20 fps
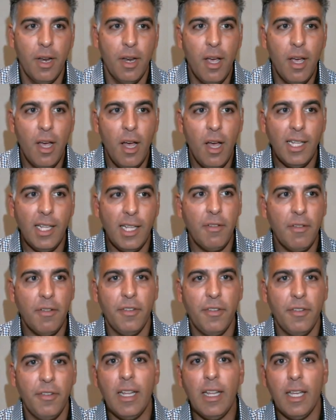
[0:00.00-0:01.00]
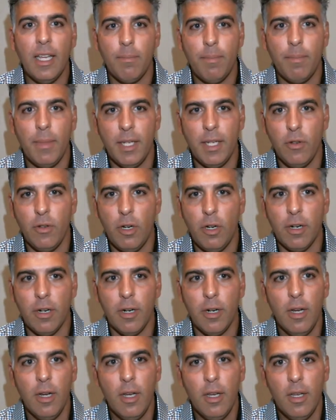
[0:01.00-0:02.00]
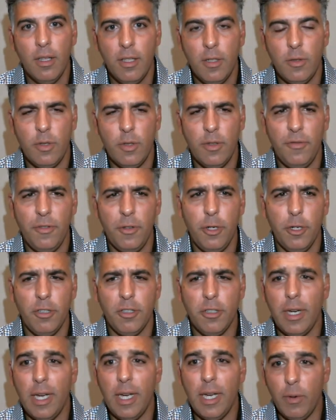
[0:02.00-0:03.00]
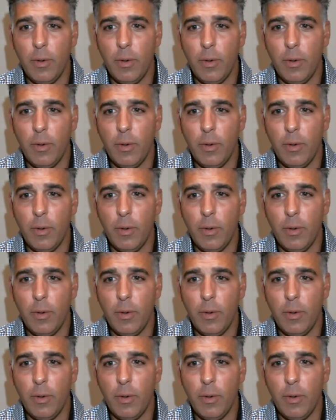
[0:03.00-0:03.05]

But I'll never forget. Like my daughter, this is a few years ago.